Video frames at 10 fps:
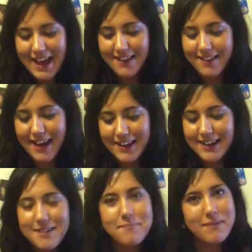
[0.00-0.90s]

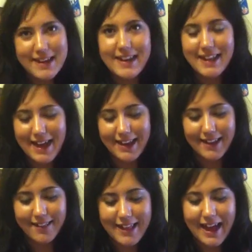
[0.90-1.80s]
attention and pity, that
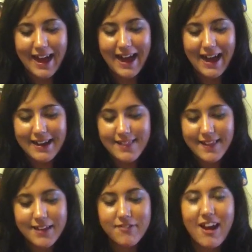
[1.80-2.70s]
is. I
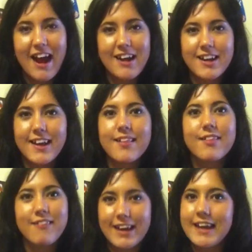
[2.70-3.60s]
think of tragedies
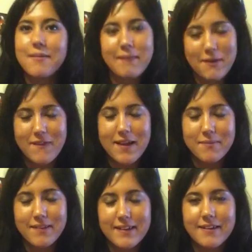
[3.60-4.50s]
striking my
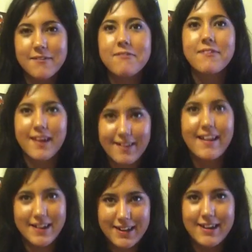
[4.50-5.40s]
family for
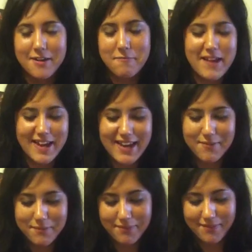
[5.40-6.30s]
attention and
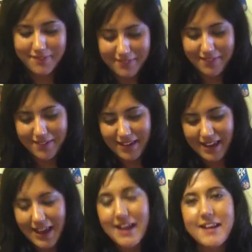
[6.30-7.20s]
pity.
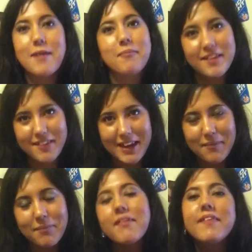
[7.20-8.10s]
Number 3.
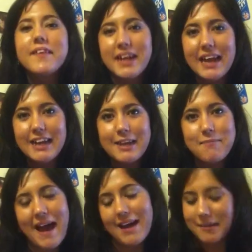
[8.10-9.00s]
The charity
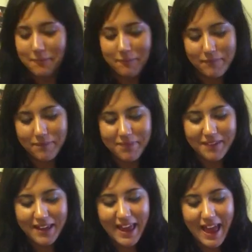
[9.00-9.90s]
bag.
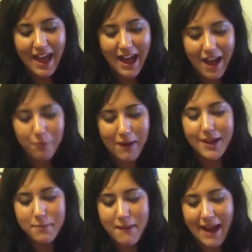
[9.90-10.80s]
A
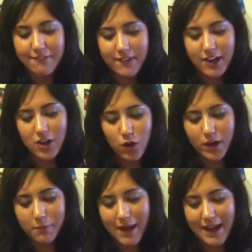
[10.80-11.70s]
while back, for a
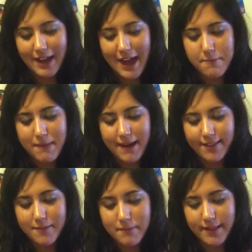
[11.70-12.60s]
short while, I'd buy
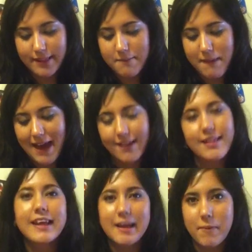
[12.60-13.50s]
some biscuit
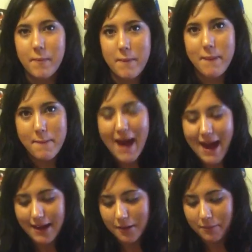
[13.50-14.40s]
packs and keep them in my
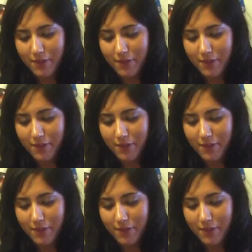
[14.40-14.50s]
bag.